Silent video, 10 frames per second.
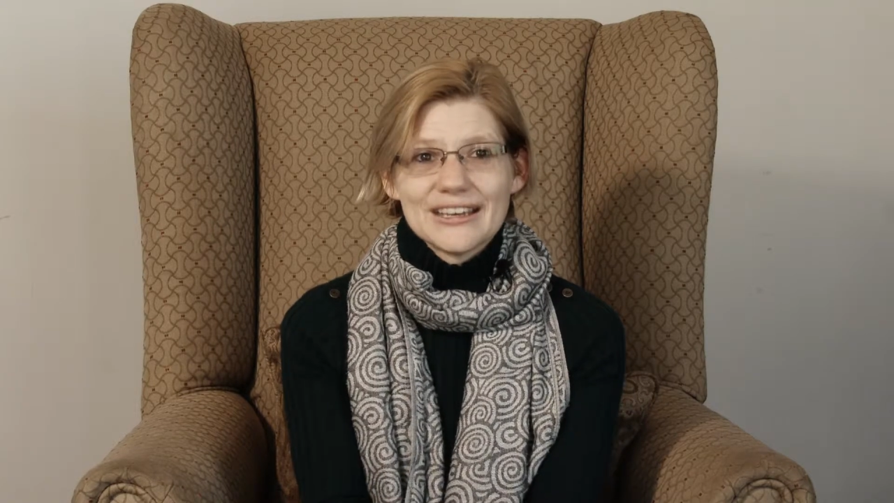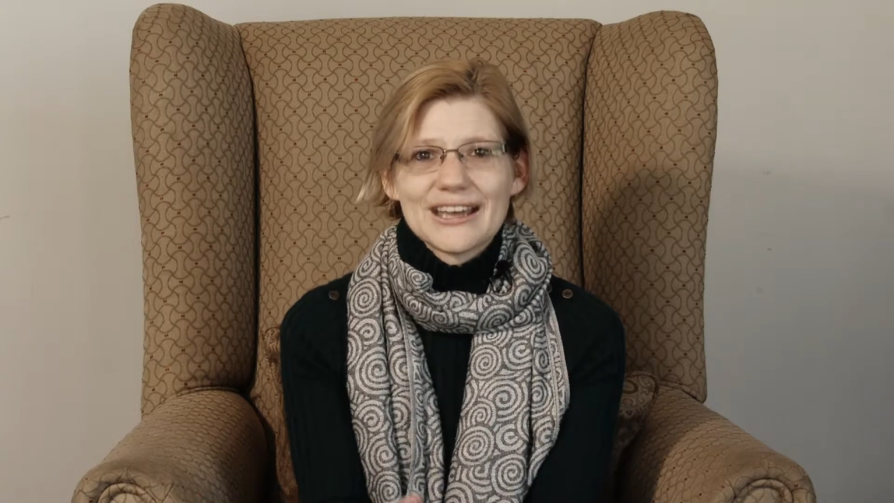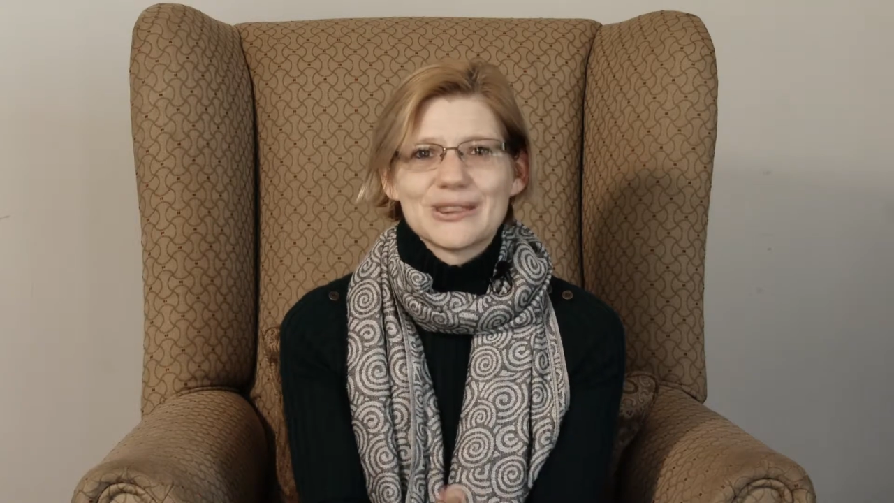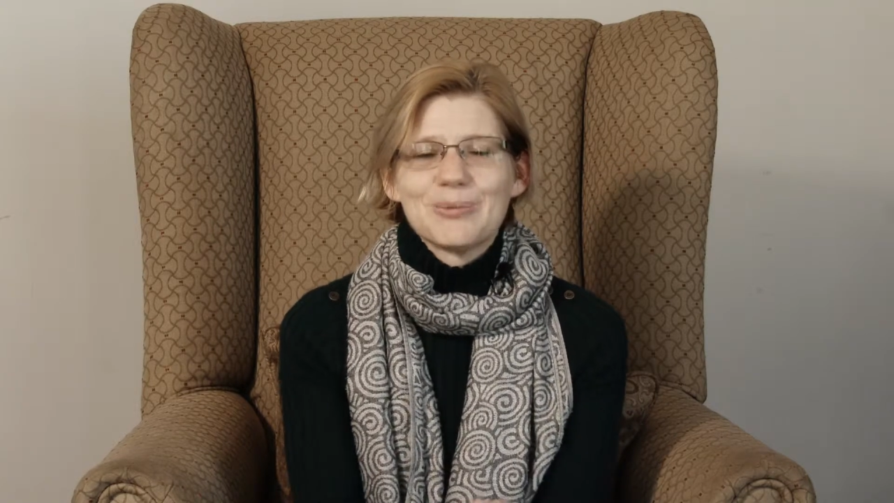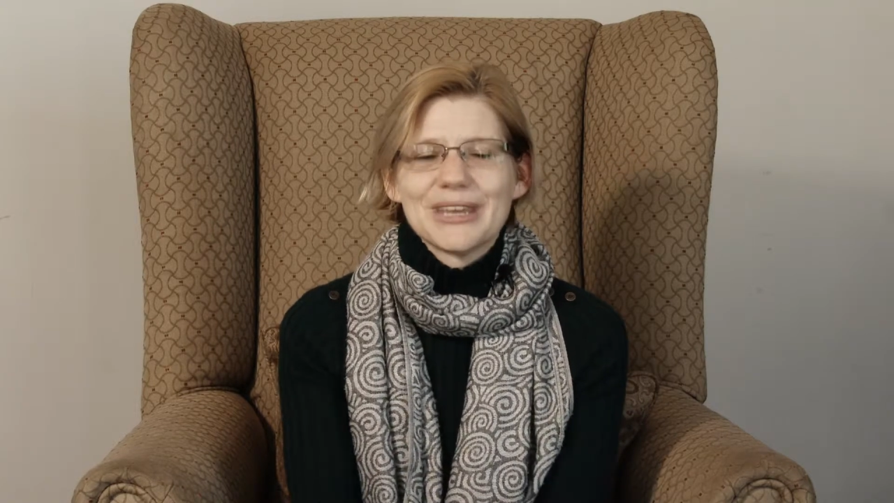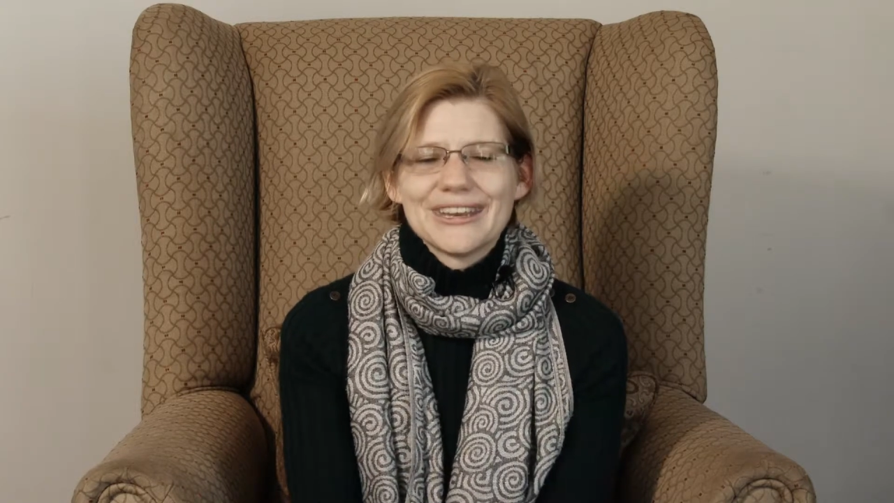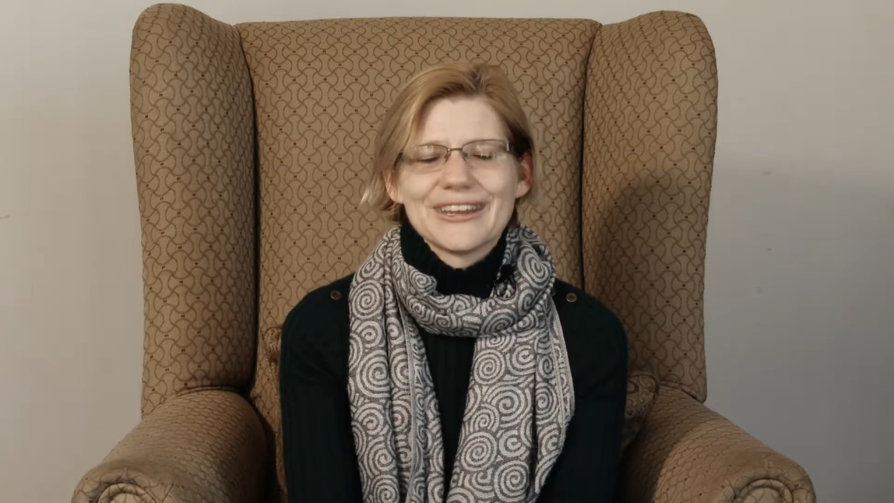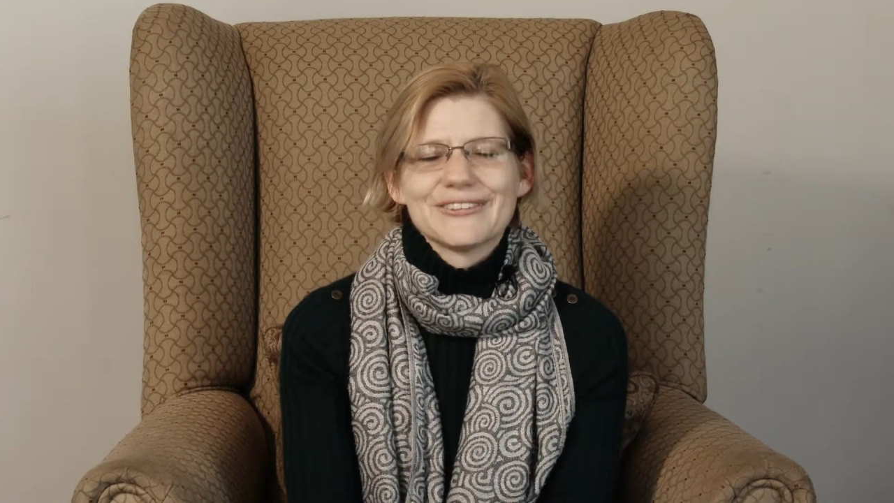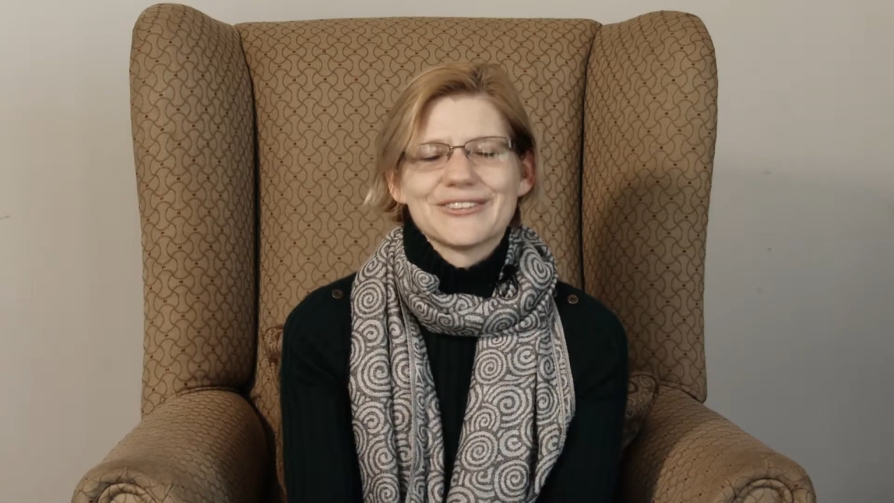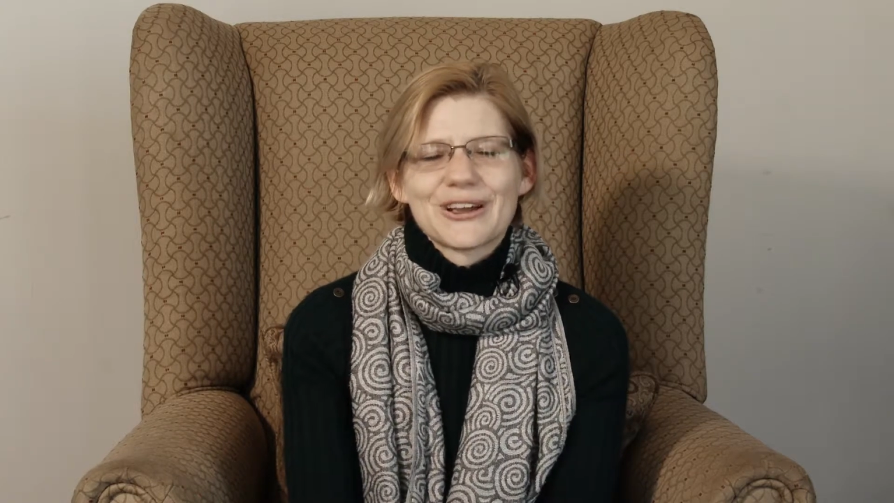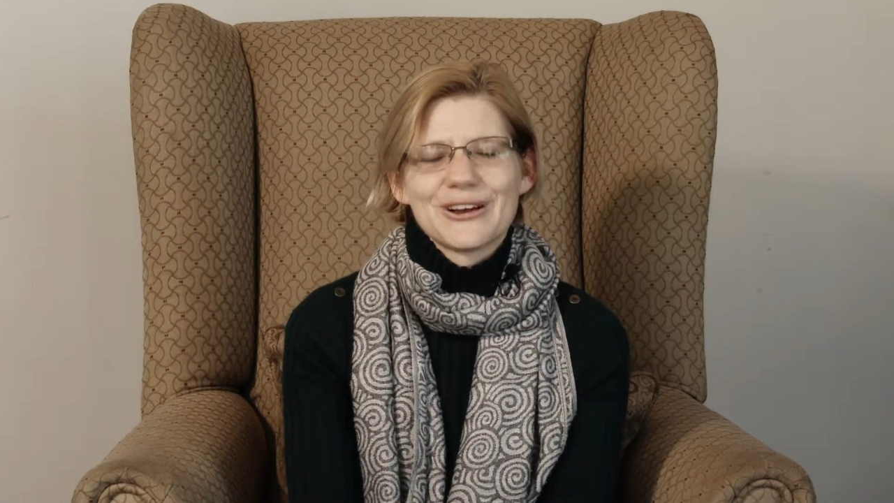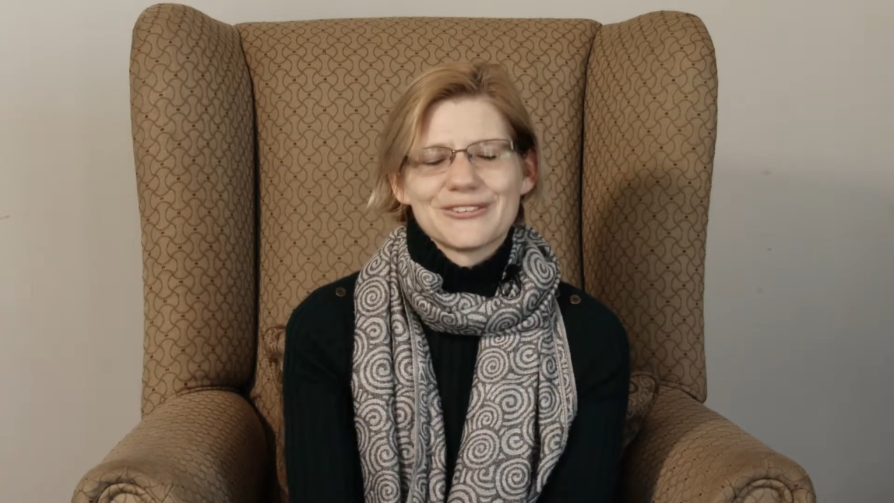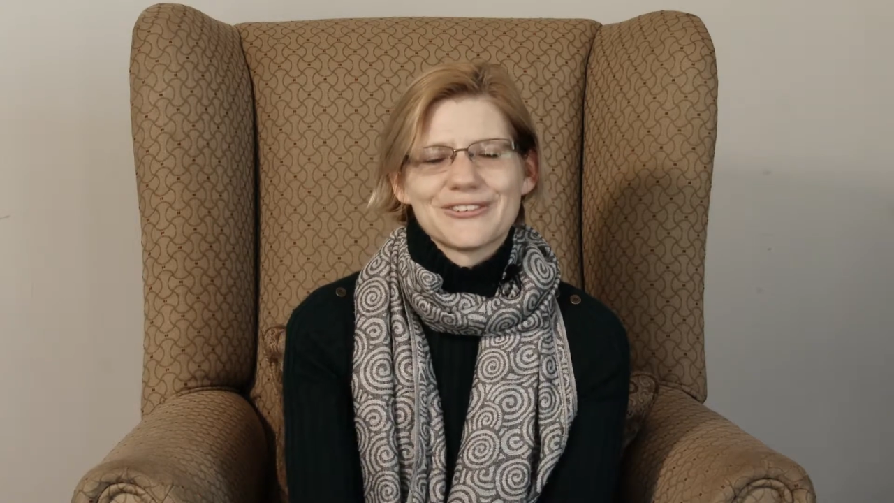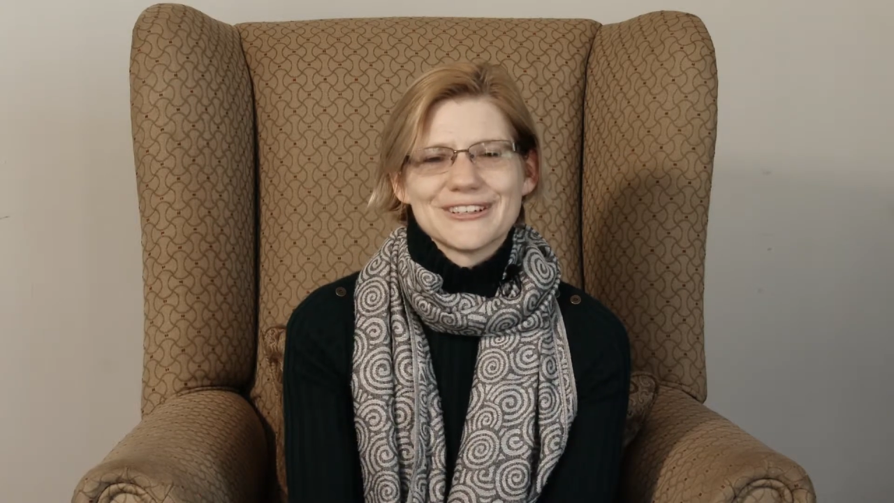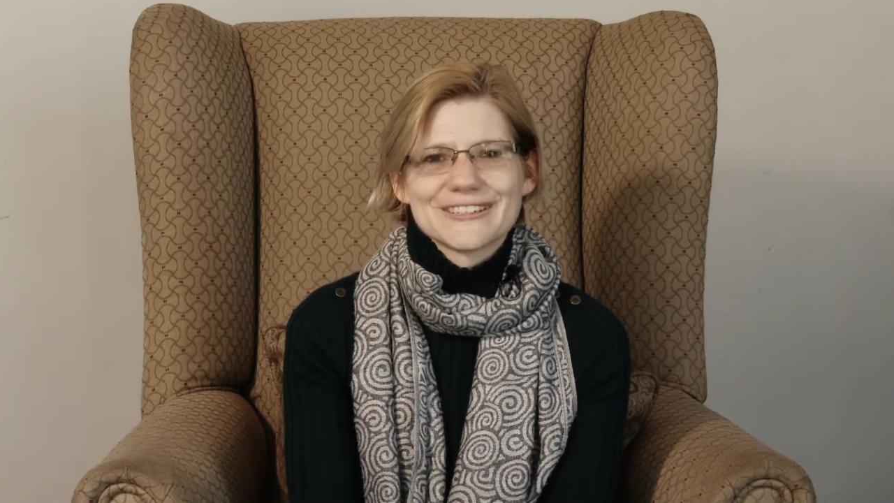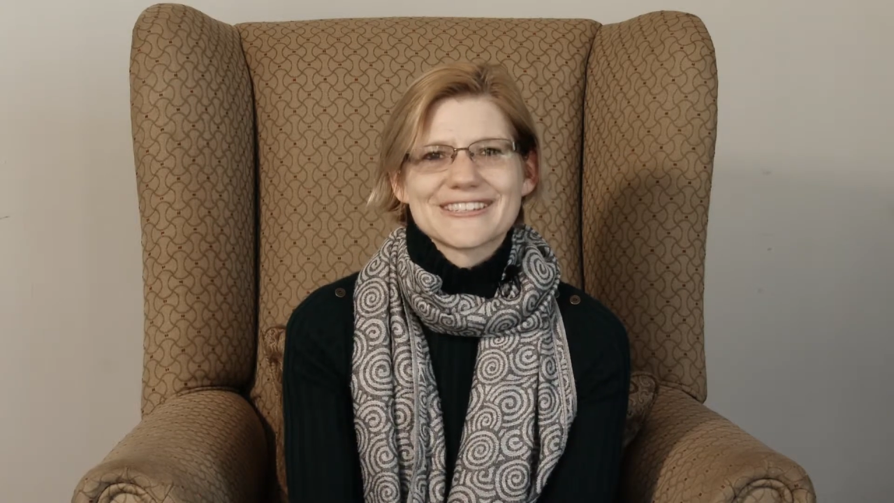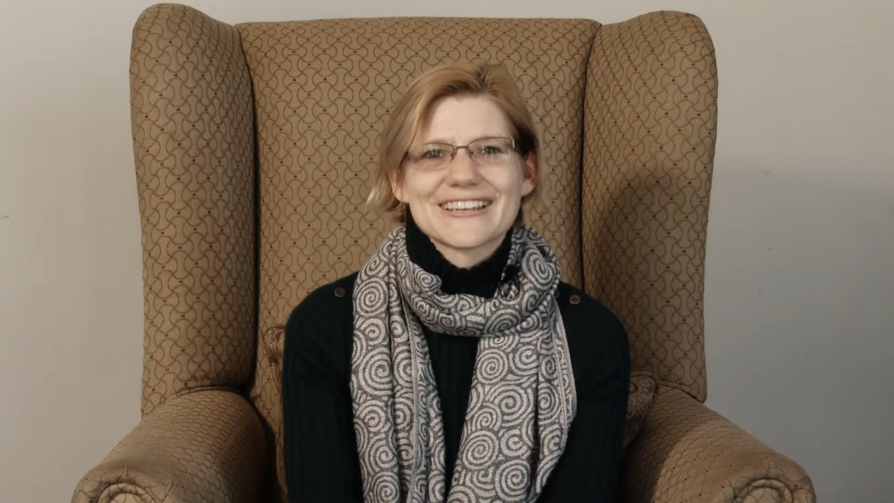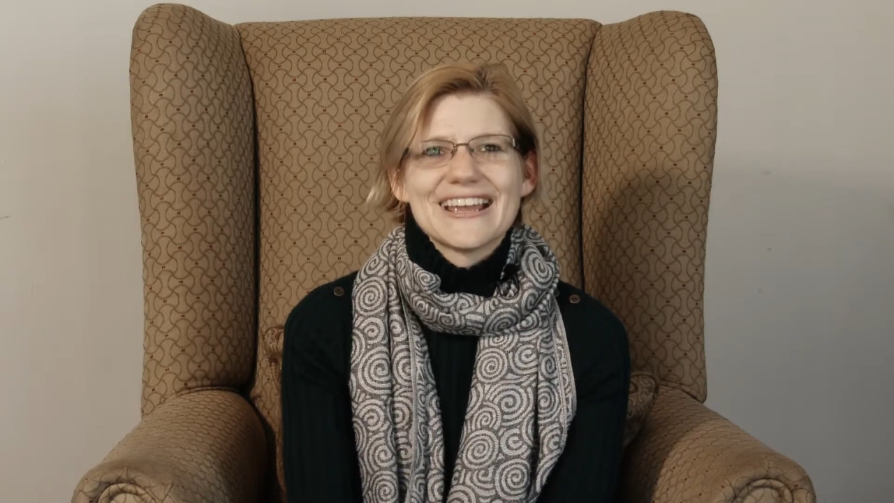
at the beginning of the conference.